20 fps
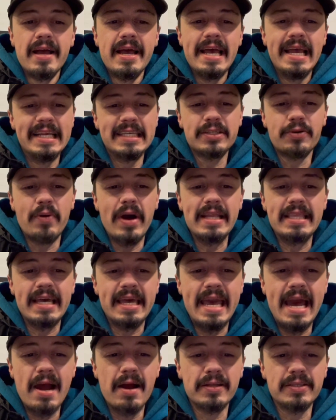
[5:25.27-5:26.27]
He's quite the
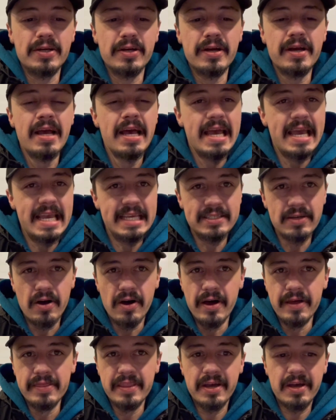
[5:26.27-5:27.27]
character. He's
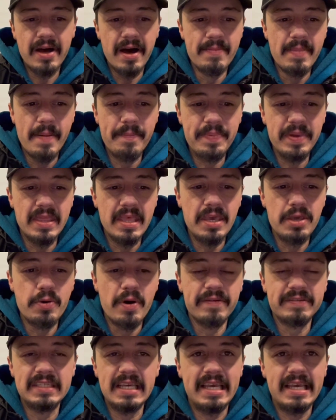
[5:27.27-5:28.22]
on the come up in the UFC.